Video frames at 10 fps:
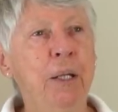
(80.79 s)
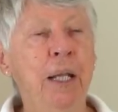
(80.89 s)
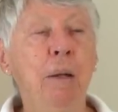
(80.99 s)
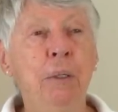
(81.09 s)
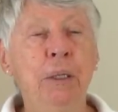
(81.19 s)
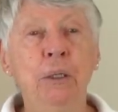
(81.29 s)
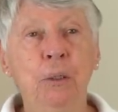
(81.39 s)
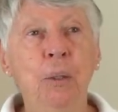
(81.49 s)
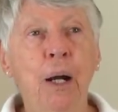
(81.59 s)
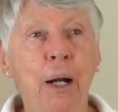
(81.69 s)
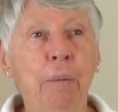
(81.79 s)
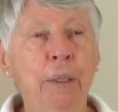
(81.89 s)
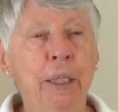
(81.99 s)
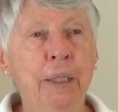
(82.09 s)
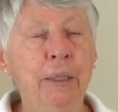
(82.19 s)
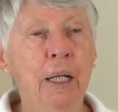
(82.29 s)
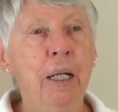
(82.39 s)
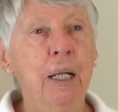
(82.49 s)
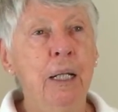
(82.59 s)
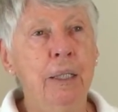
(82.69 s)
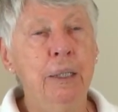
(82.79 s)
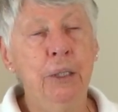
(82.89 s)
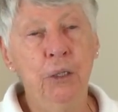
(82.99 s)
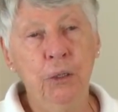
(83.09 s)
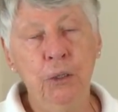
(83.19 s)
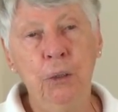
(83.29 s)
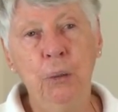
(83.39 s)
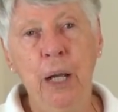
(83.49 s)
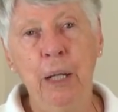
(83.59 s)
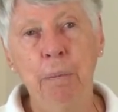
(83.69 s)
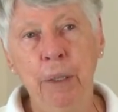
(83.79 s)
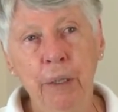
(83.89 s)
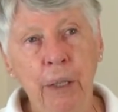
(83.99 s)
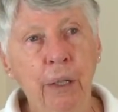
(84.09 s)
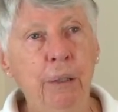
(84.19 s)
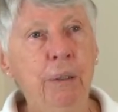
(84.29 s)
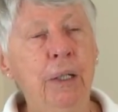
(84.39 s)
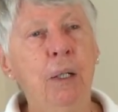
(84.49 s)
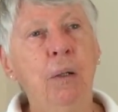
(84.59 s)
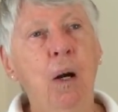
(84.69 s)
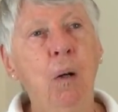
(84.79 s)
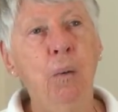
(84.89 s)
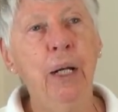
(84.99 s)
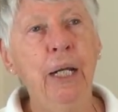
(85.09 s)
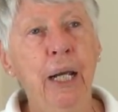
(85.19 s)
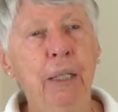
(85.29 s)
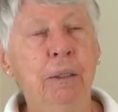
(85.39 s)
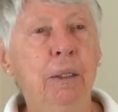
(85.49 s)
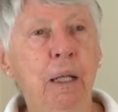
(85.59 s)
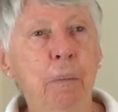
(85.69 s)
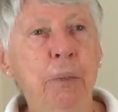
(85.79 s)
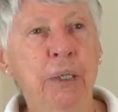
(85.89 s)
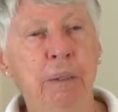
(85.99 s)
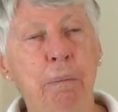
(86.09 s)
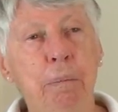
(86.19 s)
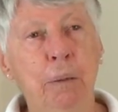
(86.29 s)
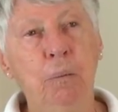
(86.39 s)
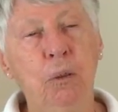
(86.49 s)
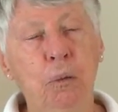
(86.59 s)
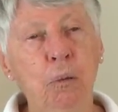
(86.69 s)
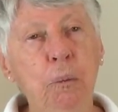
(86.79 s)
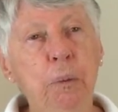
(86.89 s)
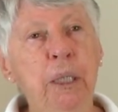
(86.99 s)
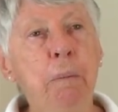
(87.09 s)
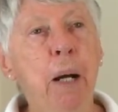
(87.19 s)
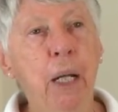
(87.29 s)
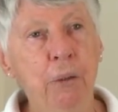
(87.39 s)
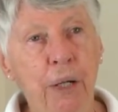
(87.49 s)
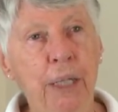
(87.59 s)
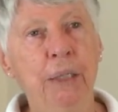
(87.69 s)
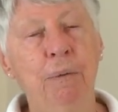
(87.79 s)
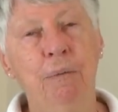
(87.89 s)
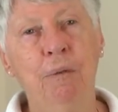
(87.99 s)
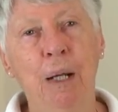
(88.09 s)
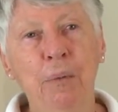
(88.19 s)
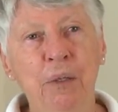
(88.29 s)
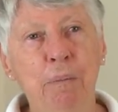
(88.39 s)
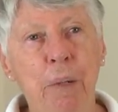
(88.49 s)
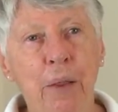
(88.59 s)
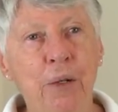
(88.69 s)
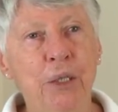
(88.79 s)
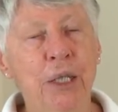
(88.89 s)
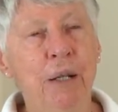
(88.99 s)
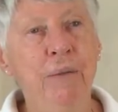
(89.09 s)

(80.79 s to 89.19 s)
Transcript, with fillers: And that wasn't too hard because the sisters who had been there already had clubs, clubs de madres, clubs of mothers,